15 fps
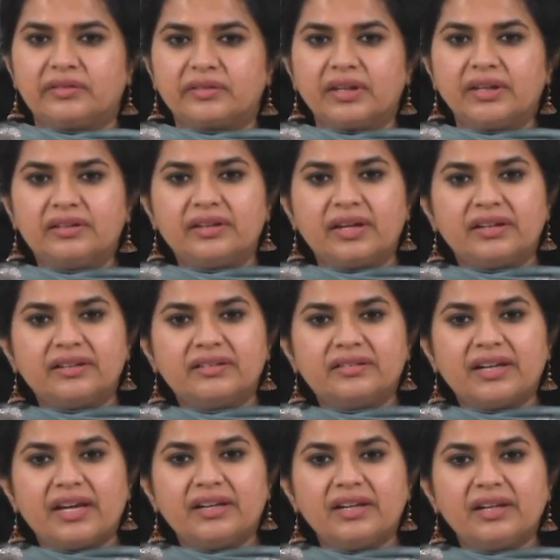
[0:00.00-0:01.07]
It can
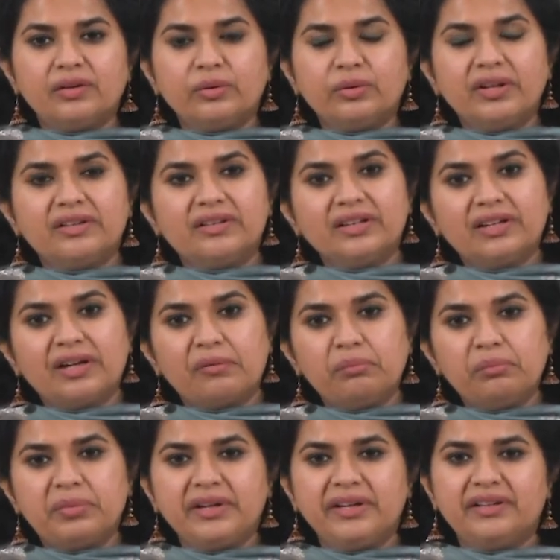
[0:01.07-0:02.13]
stand alone as a
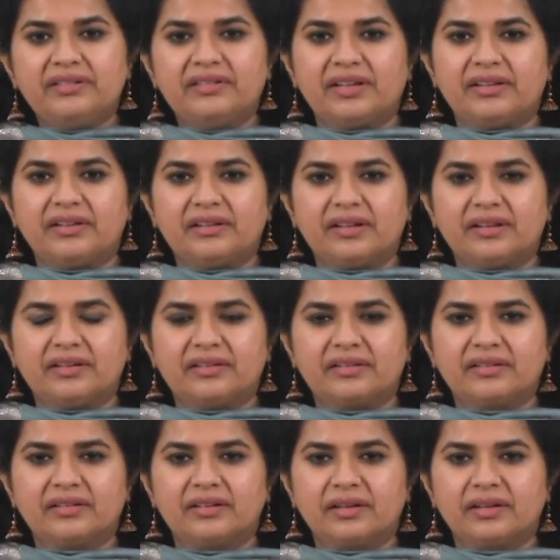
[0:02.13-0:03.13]
complete sentence.